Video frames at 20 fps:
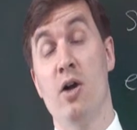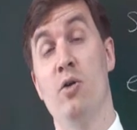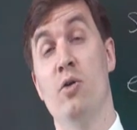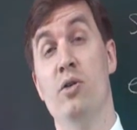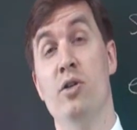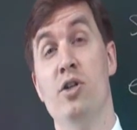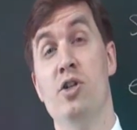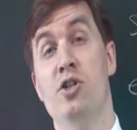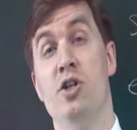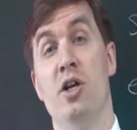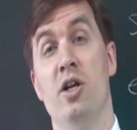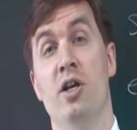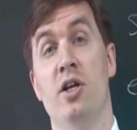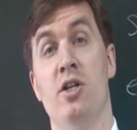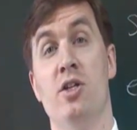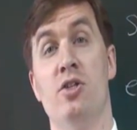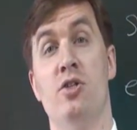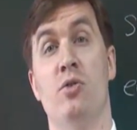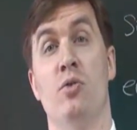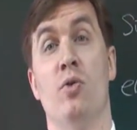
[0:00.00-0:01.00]
going to
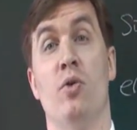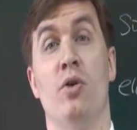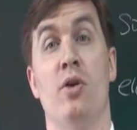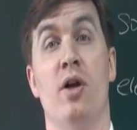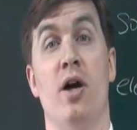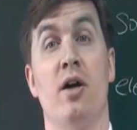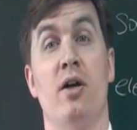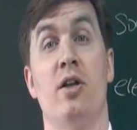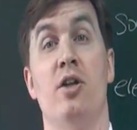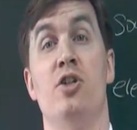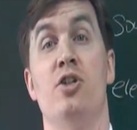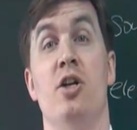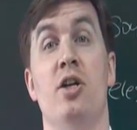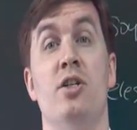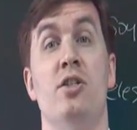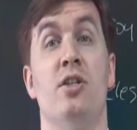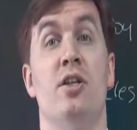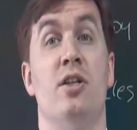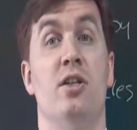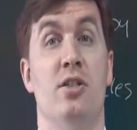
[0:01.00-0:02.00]
change or not going to
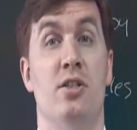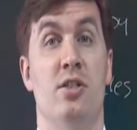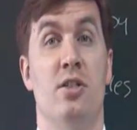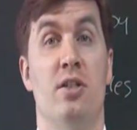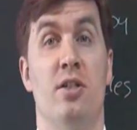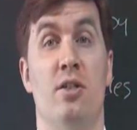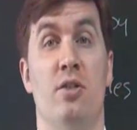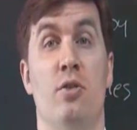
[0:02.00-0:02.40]
change that easily.